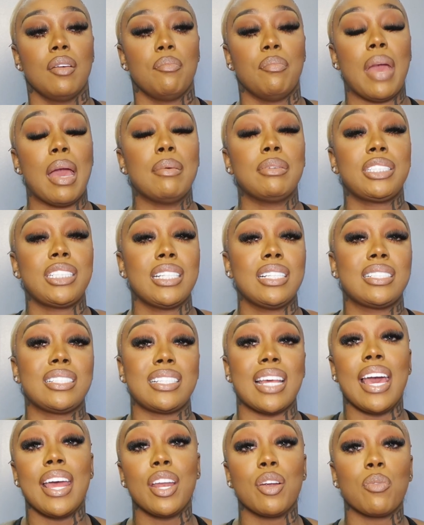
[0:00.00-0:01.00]
maybe she
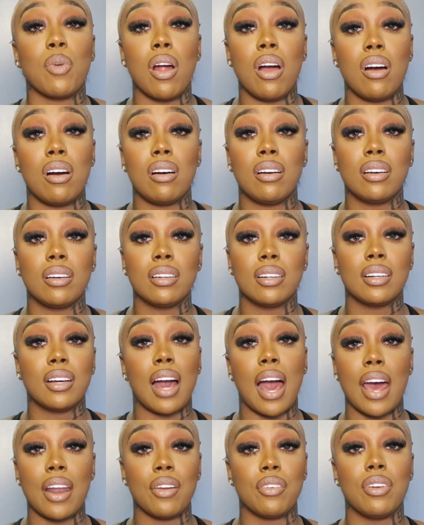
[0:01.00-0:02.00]
said it wrong,
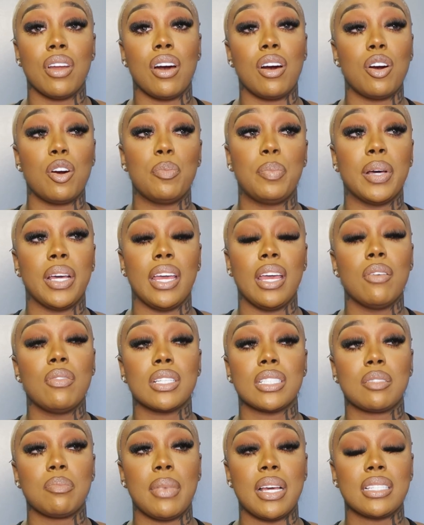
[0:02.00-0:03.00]
I don't know, but it
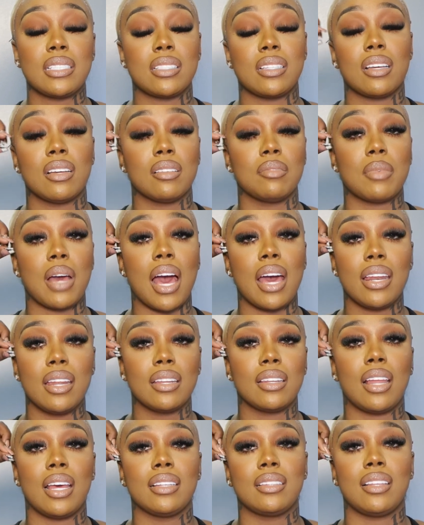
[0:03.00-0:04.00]
was messed up. I
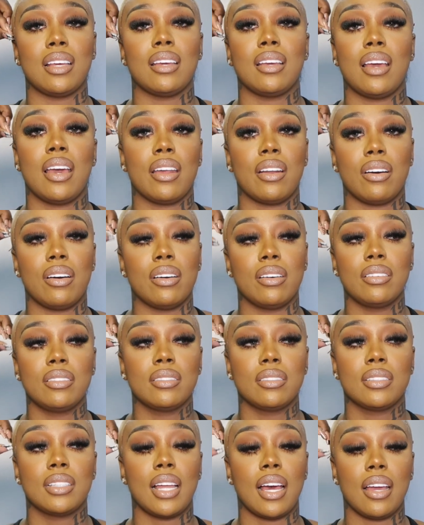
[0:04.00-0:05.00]
didn't like that at all.
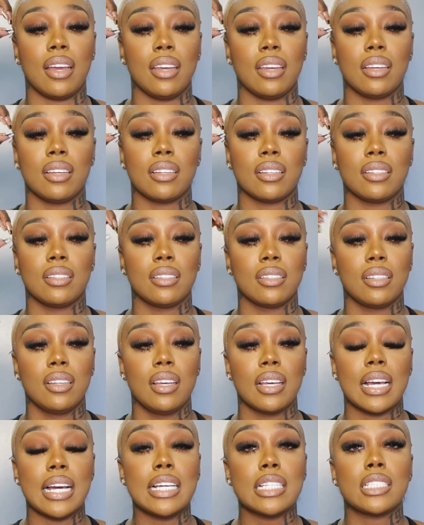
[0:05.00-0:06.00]
Like,
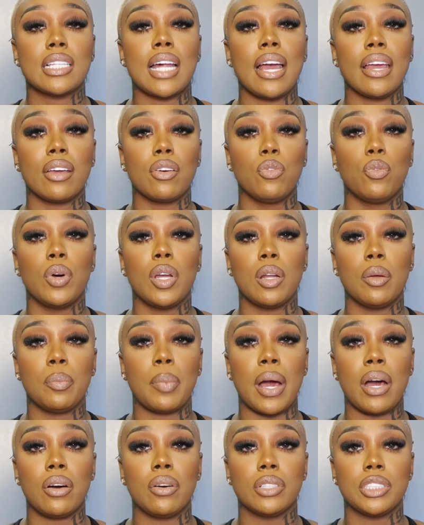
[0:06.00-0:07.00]
cause, like, what
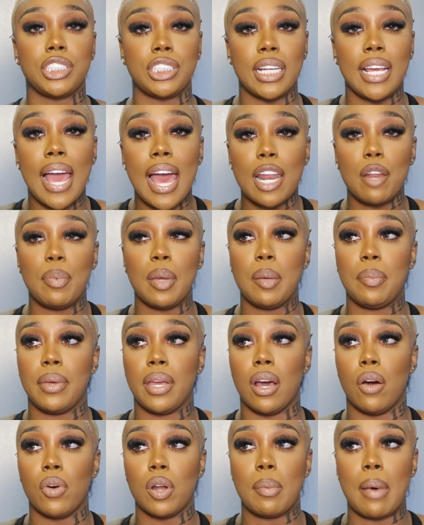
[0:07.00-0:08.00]
about, she had a
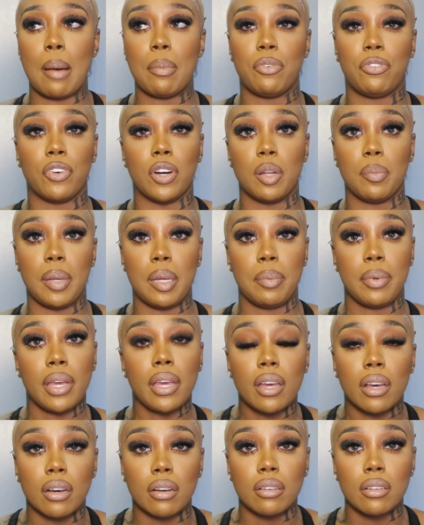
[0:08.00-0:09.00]
BBL, what about before the
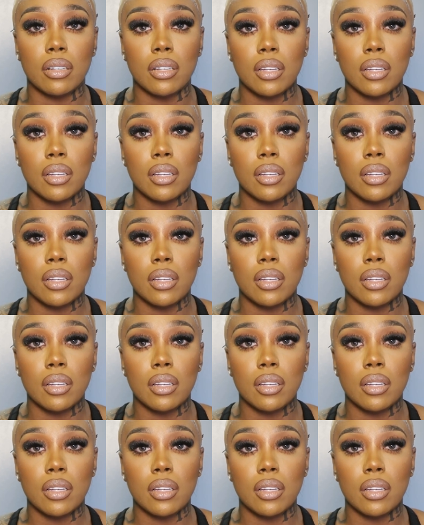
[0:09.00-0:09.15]
BBL?